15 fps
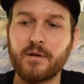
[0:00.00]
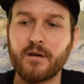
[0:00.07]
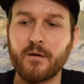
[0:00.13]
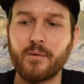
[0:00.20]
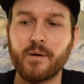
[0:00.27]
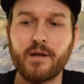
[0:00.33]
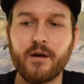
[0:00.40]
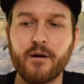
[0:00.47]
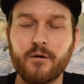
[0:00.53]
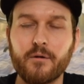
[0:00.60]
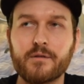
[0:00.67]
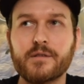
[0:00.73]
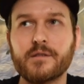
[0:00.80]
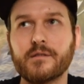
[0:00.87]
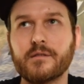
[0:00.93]
to be coming
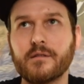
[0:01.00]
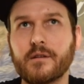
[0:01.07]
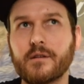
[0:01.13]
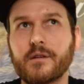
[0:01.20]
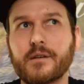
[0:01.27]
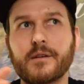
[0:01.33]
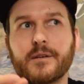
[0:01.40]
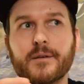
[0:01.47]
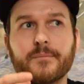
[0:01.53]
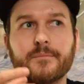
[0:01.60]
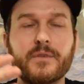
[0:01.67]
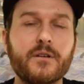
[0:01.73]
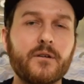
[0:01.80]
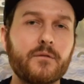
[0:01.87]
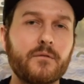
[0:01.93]
out,
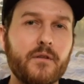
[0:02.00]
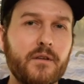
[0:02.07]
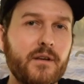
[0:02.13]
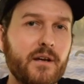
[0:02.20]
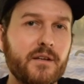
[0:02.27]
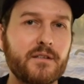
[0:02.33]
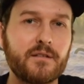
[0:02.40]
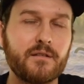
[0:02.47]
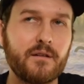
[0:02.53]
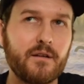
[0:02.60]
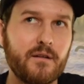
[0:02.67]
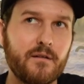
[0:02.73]
you know, in the next